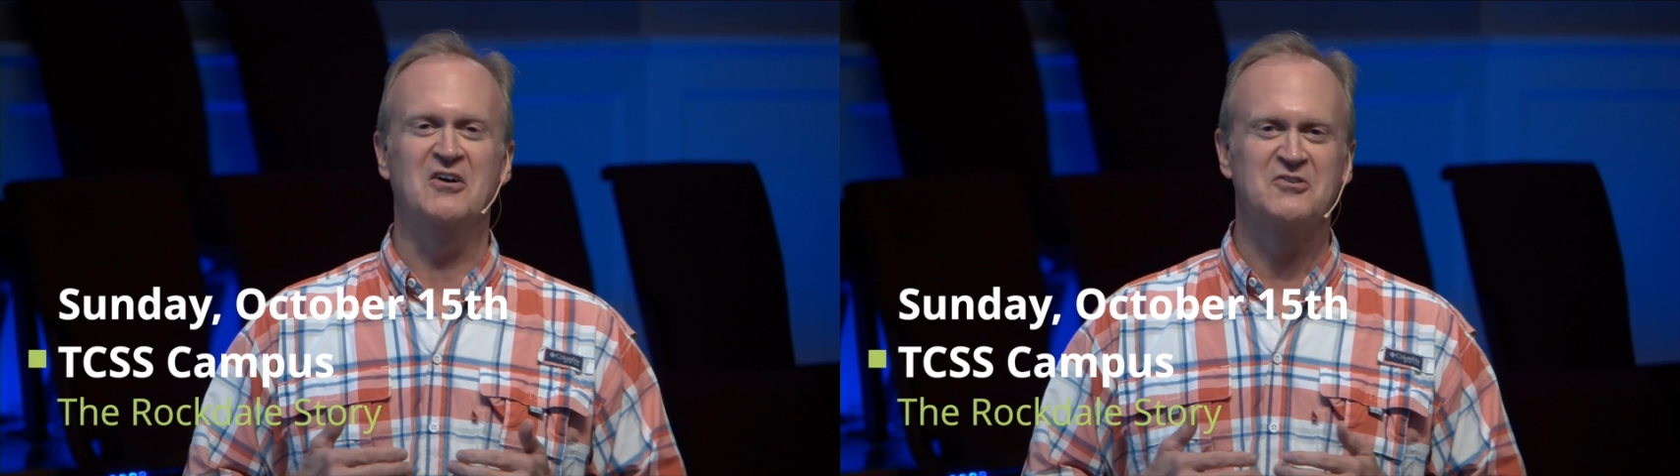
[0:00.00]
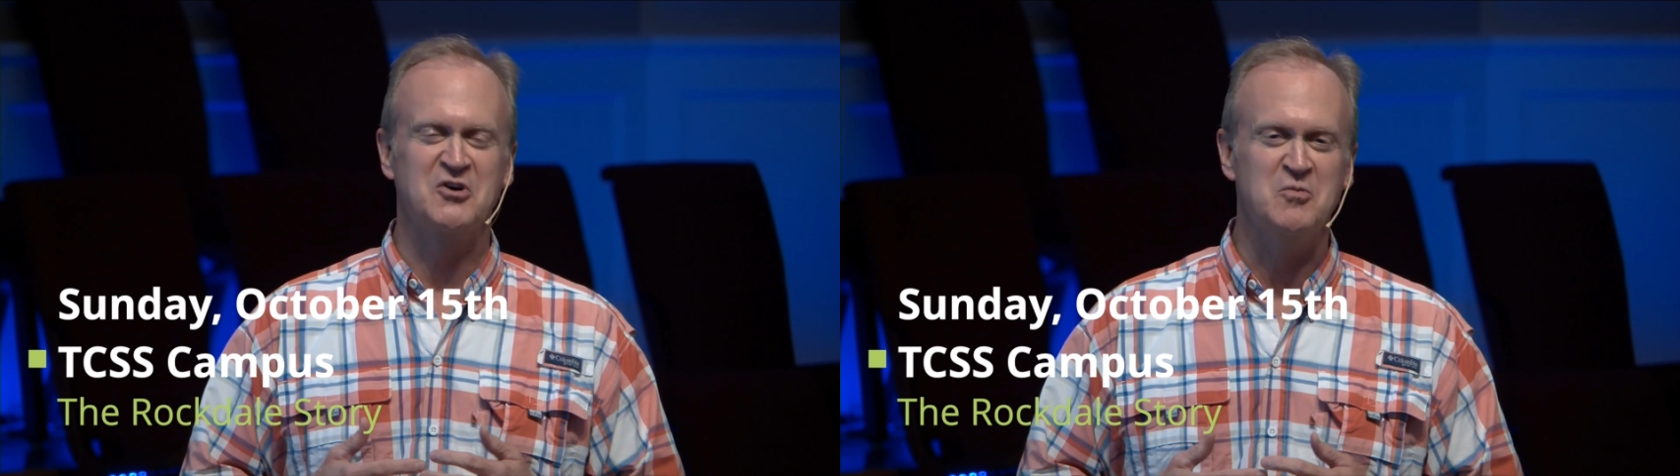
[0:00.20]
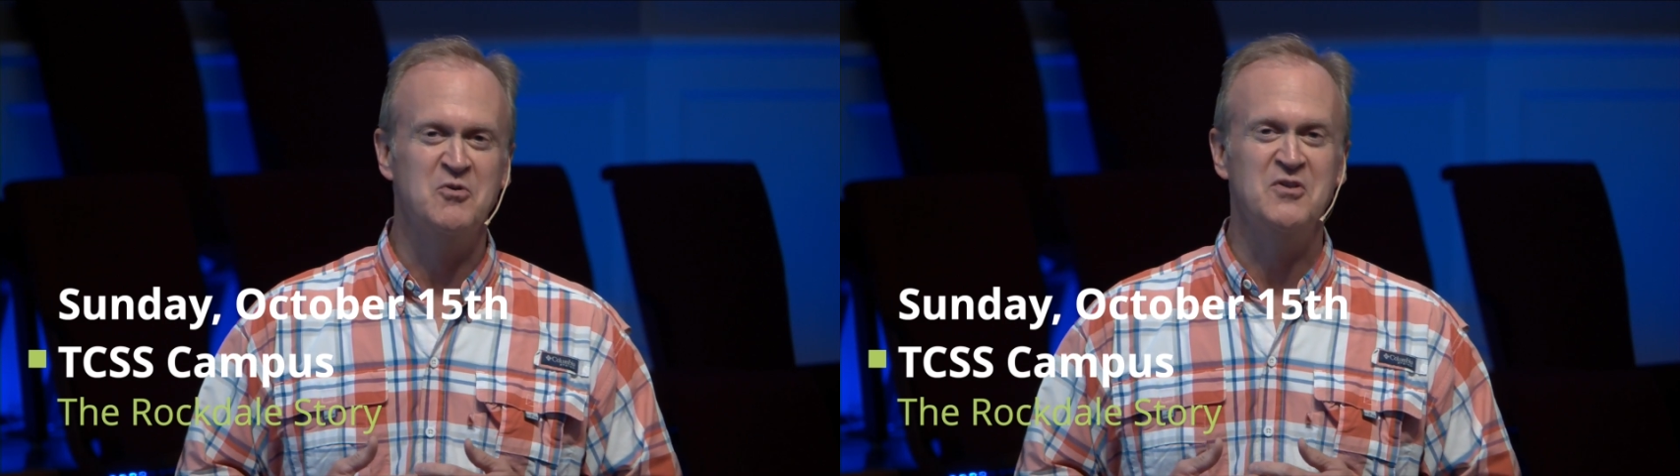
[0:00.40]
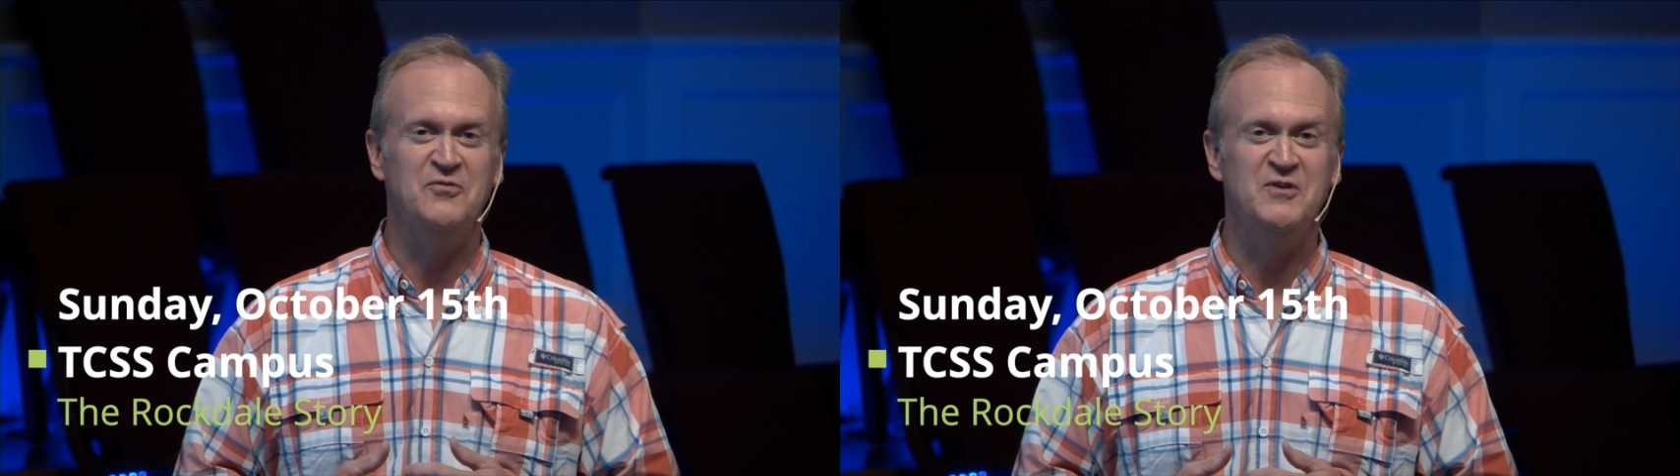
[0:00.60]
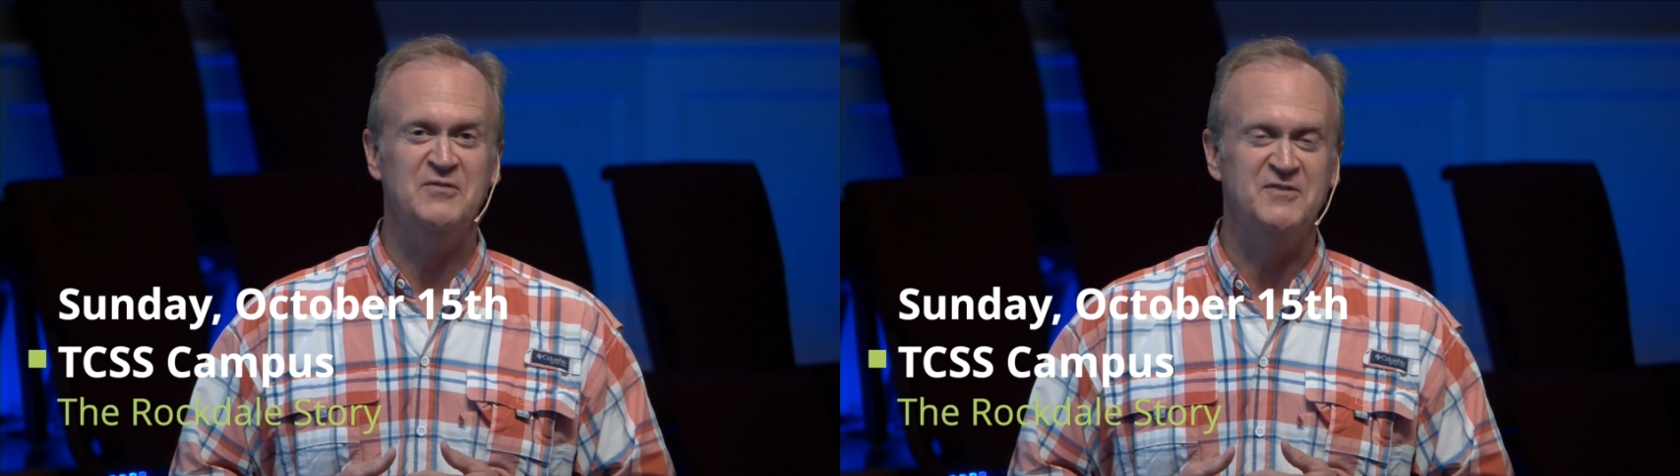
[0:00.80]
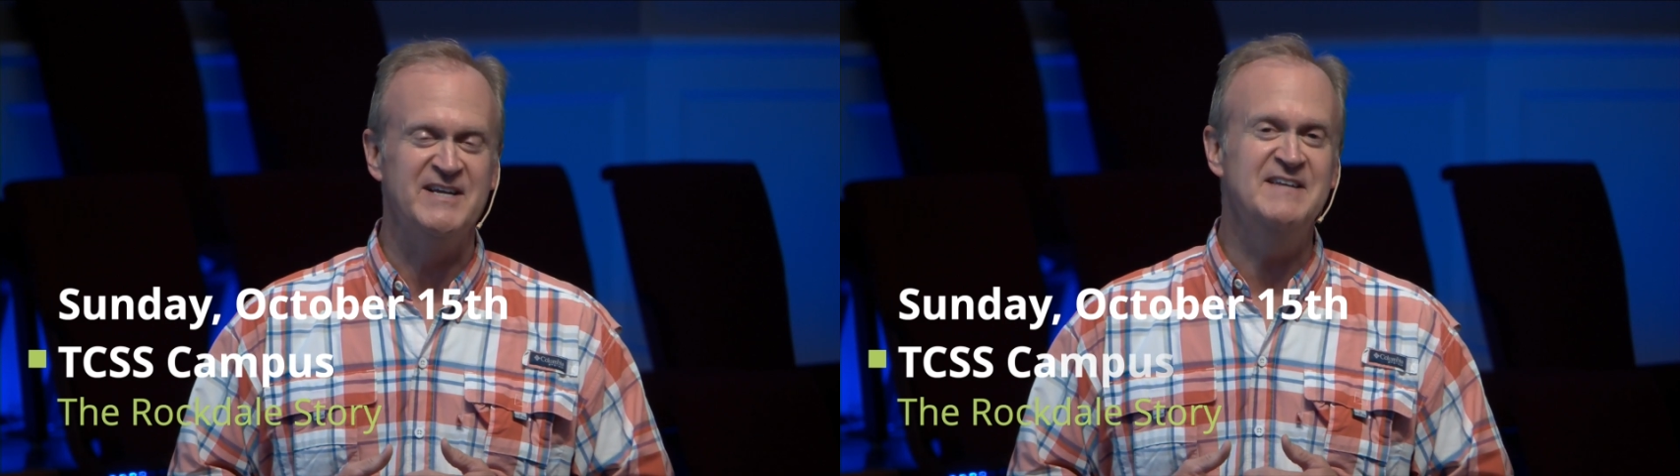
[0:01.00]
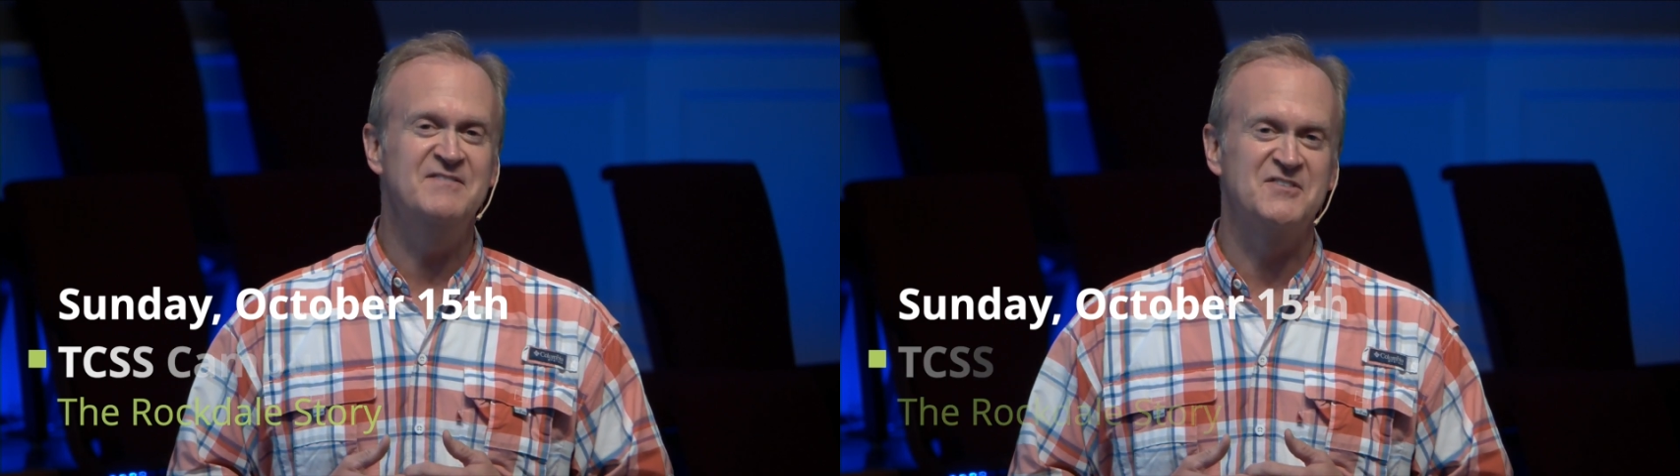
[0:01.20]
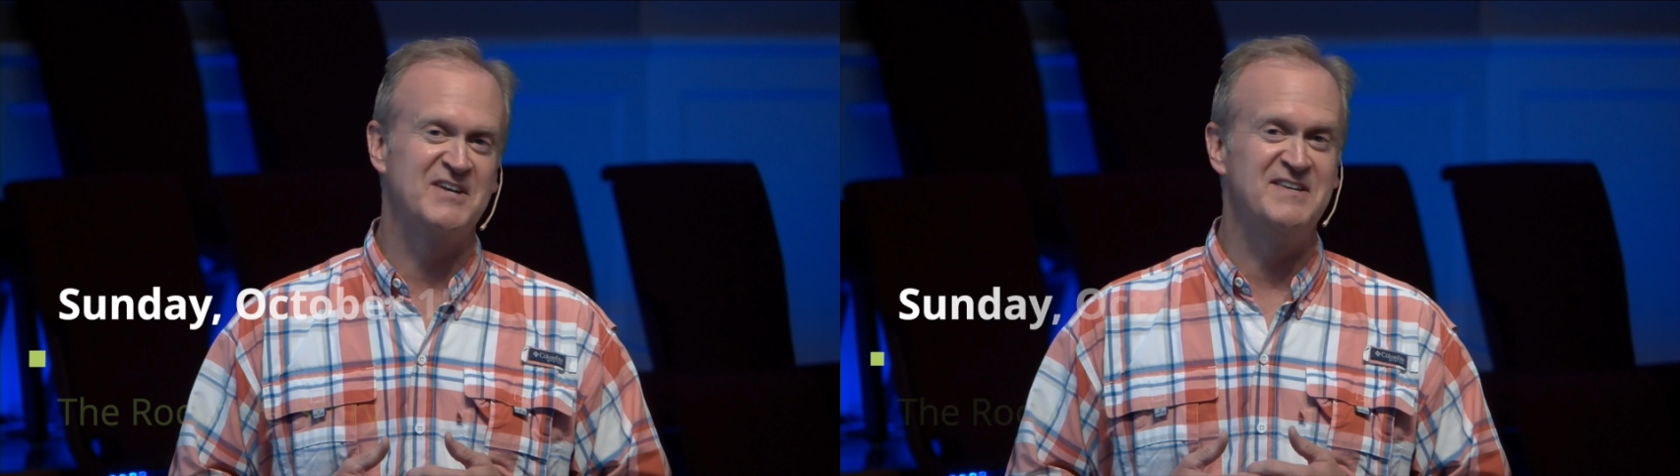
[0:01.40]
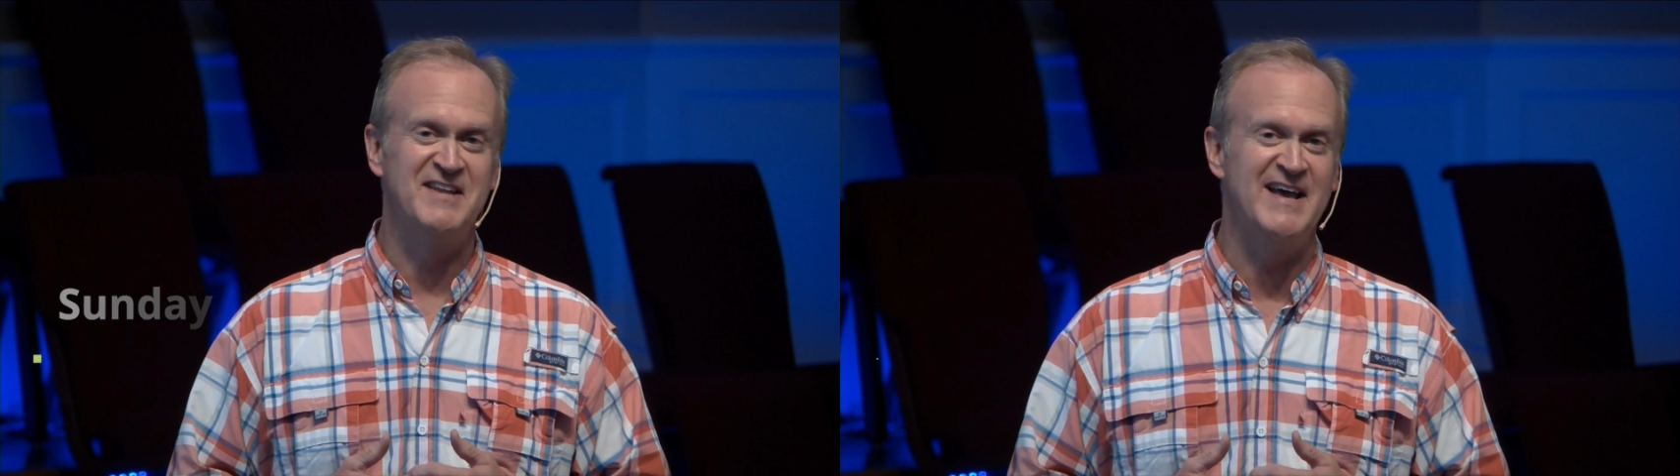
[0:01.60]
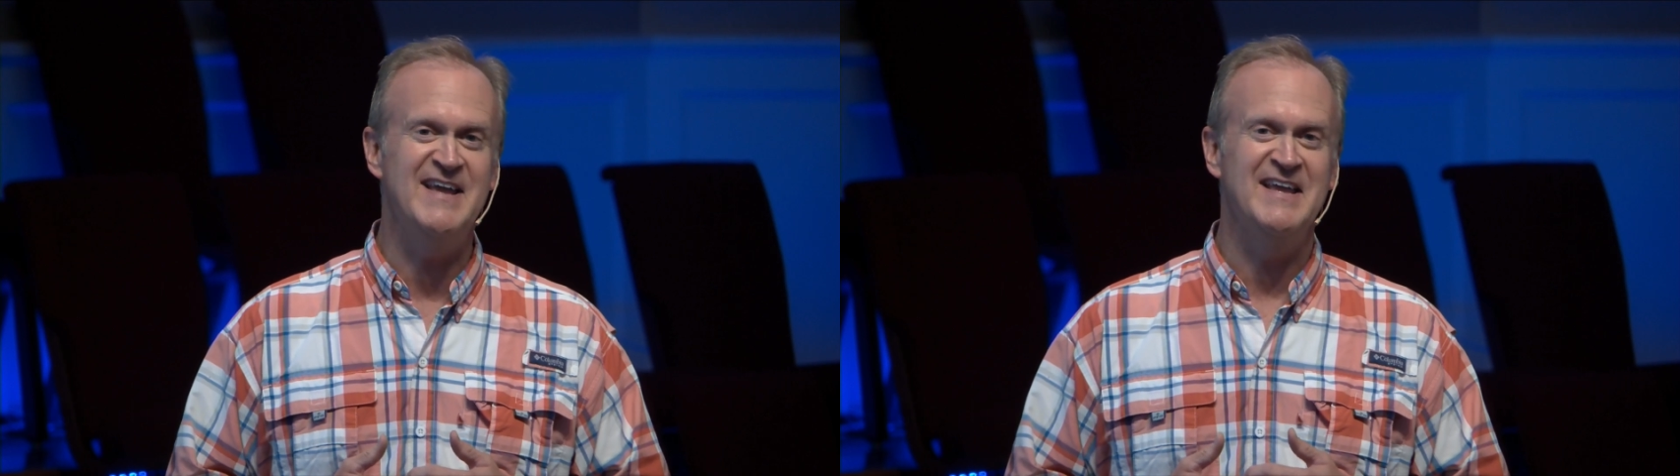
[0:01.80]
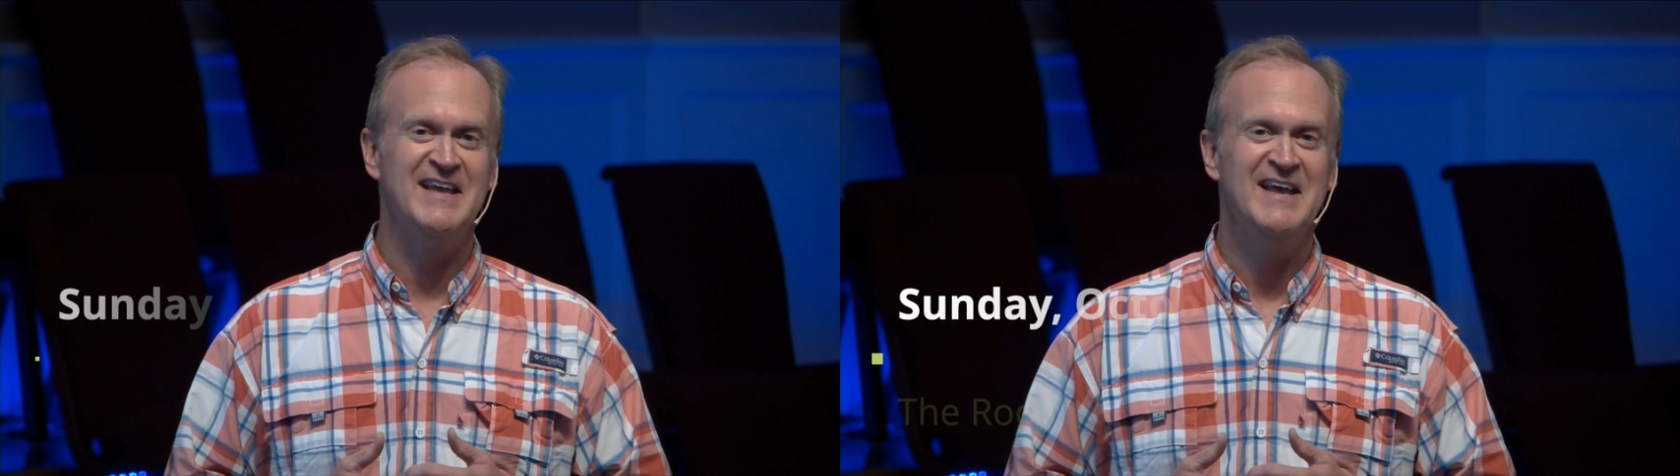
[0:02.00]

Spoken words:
October the 15th, Sunday,